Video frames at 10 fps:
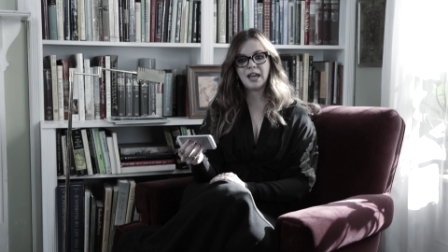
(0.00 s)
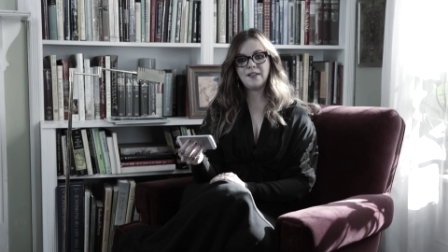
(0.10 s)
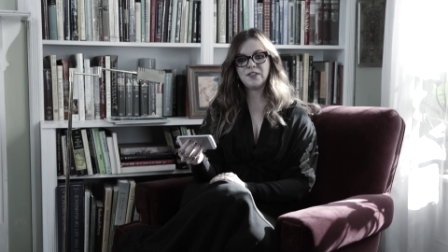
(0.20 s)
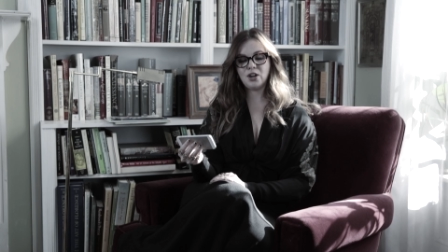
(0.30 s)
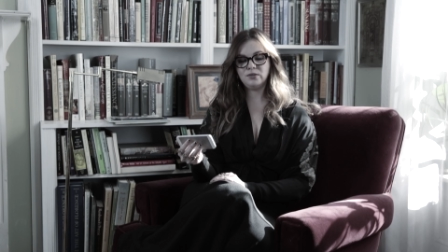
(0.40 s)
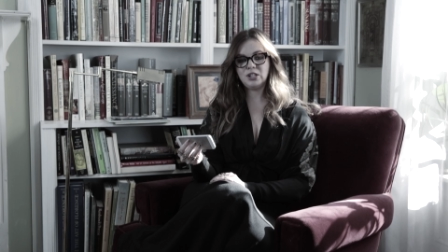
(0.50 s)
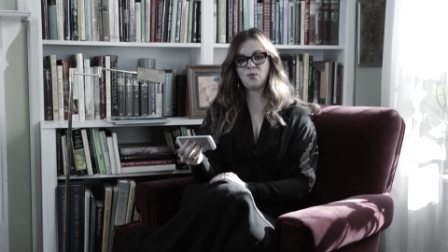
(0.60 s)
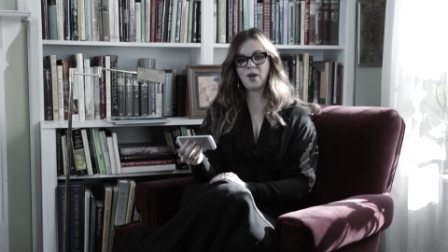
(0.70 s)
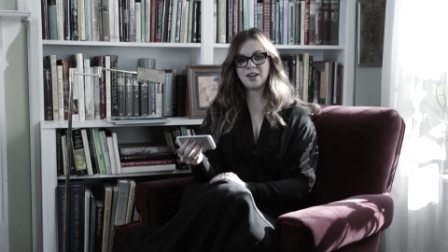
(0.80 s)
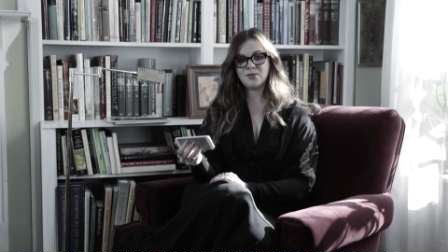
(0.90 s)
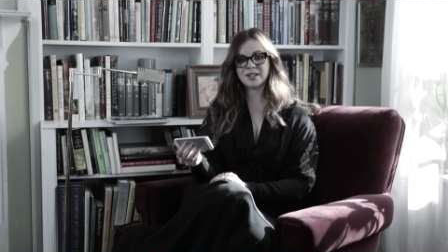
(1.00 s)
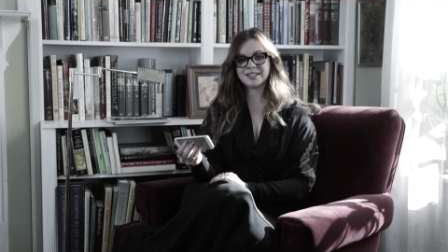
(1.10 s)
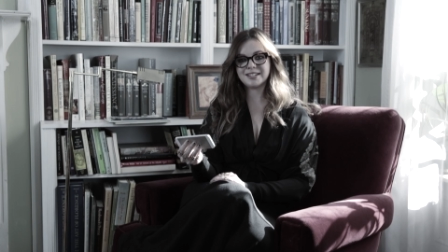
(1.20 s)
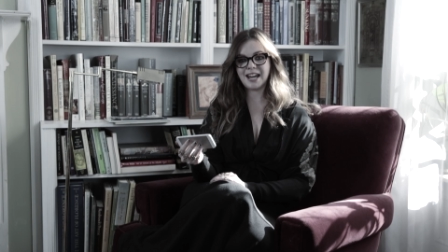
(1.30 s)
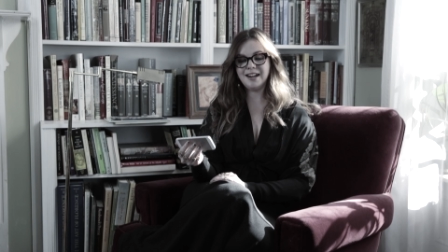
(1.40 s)
and the only way to
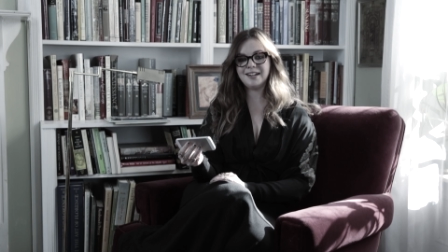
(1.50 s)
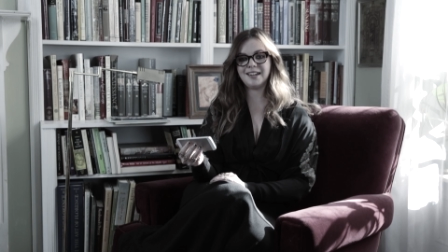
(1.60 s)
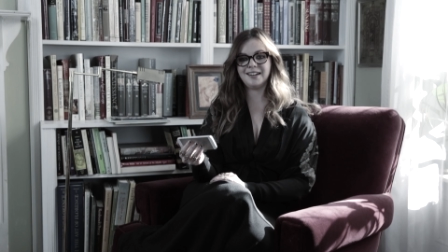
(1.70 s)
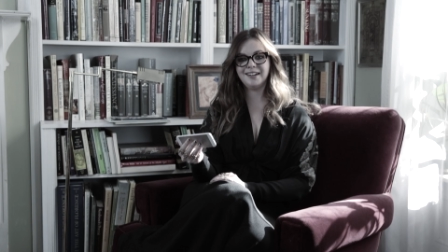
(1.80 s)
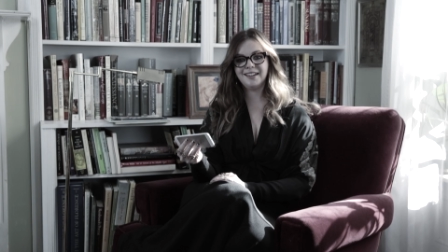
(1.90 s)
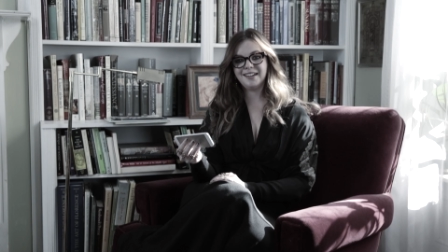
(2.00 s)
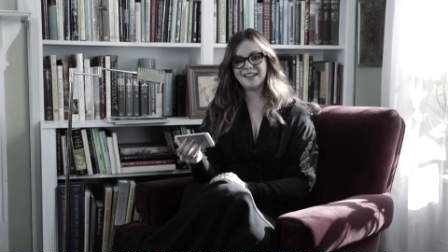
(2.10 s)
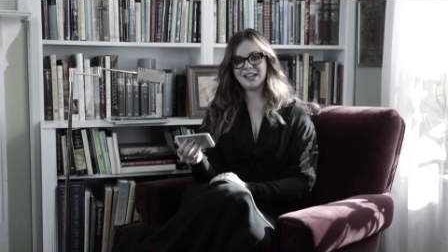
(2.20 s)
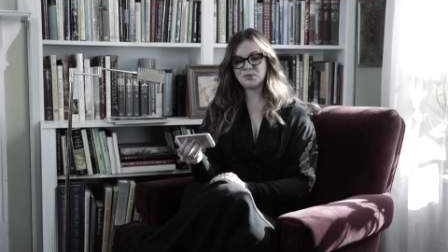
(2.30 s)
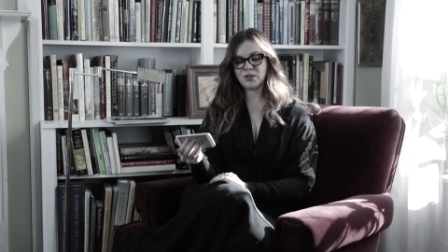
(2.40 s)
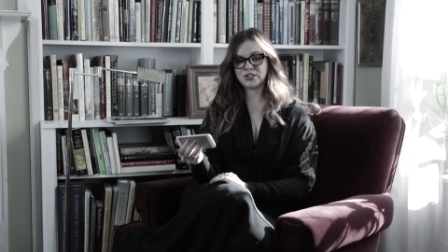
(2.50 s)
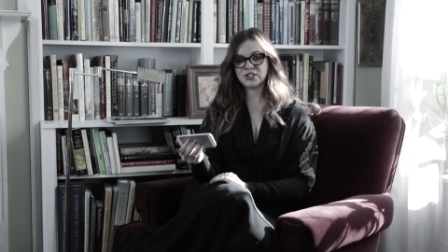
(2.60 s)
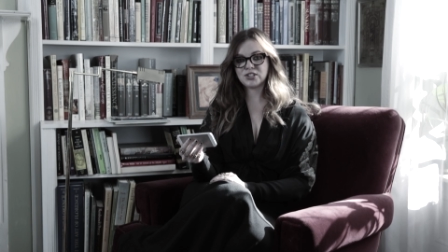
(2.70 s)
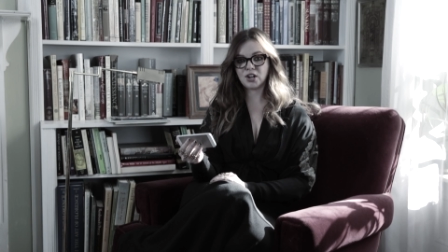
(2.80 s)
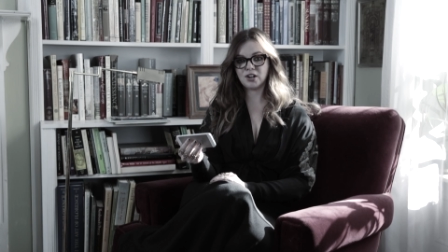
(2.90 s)
extend it is with a
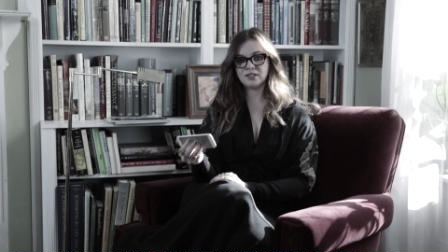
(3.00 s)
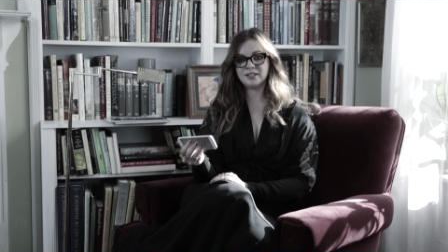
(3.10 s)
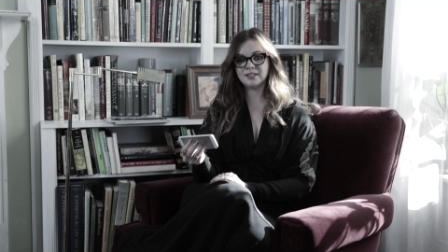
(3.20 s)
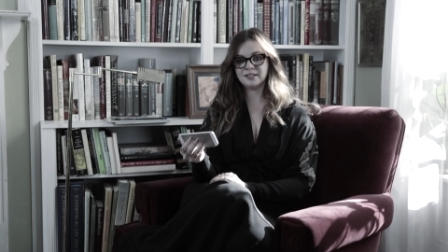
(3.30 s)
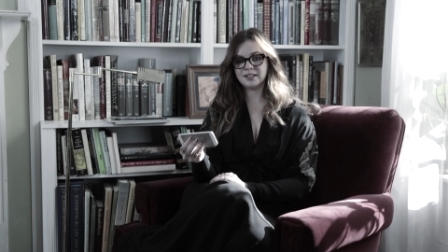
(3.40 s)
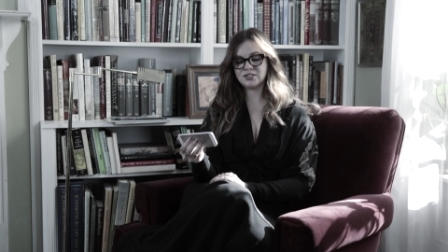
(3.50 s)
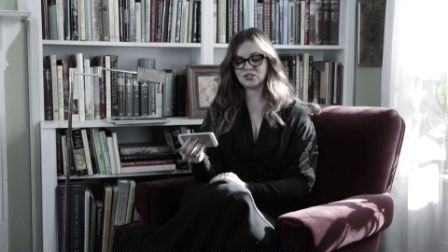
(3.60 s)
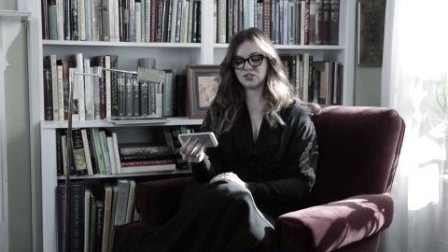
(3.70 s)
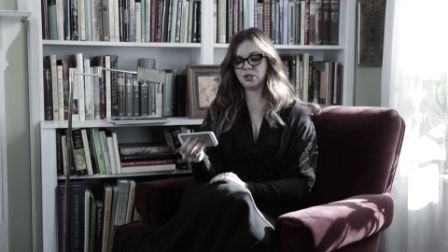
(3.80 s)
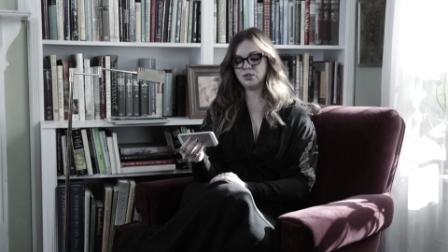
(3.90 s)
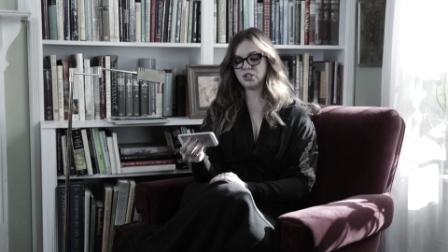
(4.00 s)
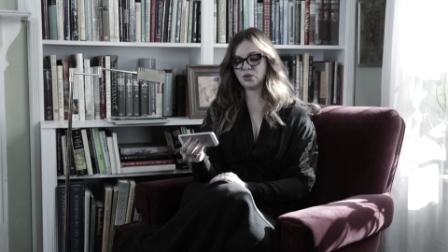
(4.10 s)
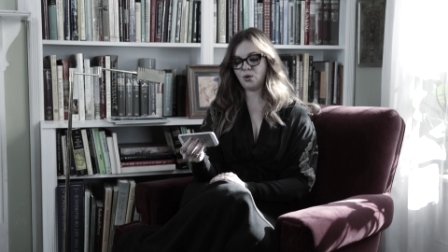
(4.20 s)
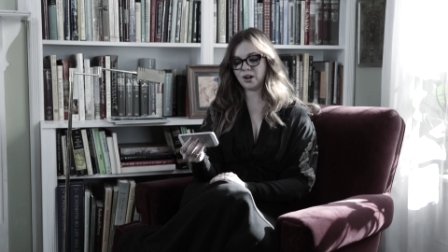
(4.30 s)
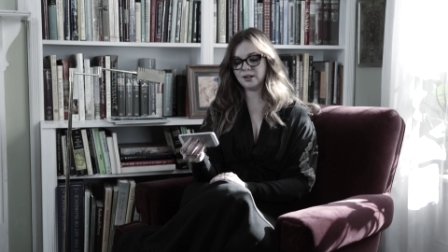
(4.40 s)
skirt that's too
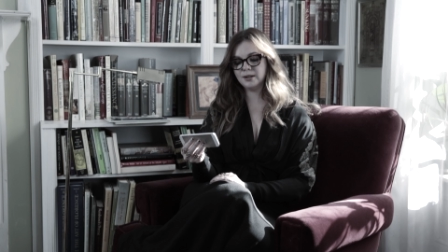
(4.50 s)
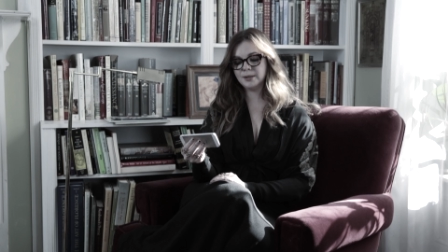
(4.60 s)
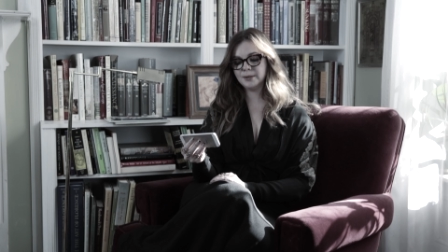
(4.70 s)
short.